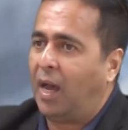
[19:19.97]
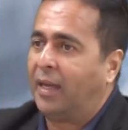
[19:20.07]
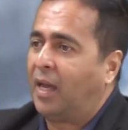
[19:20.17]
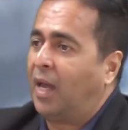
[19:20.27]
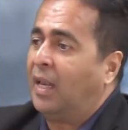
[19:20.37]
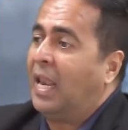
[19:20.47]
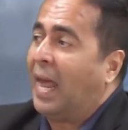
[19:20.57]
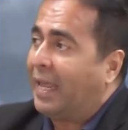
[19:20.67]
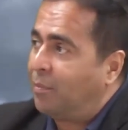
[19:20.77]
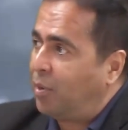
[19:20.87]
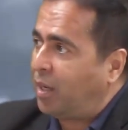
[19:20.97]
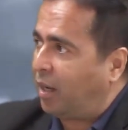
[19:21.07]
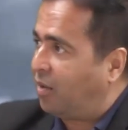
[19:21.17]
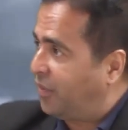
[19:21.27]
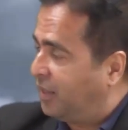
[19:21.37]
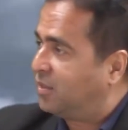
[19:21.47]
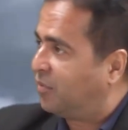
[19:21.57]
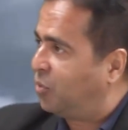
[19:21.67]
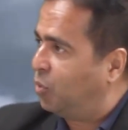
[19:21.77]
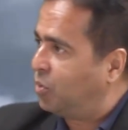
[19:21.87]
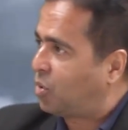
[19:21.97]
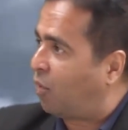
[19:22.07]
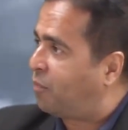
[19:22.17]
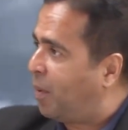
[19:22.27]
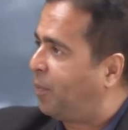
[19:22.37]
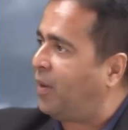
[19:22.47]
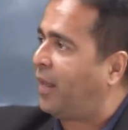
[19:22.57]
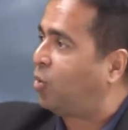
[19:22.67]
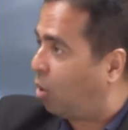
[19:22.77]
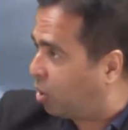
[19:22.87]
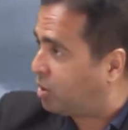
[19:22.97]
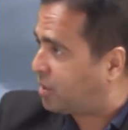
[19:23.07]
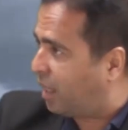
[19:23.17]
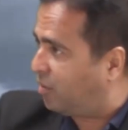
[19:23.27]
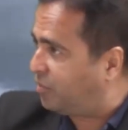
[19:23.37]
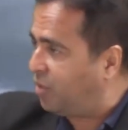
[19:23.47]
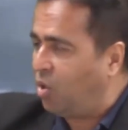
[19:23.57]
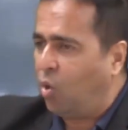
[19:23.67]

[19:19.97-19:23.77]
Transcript: a, a library of interviews of people like your good self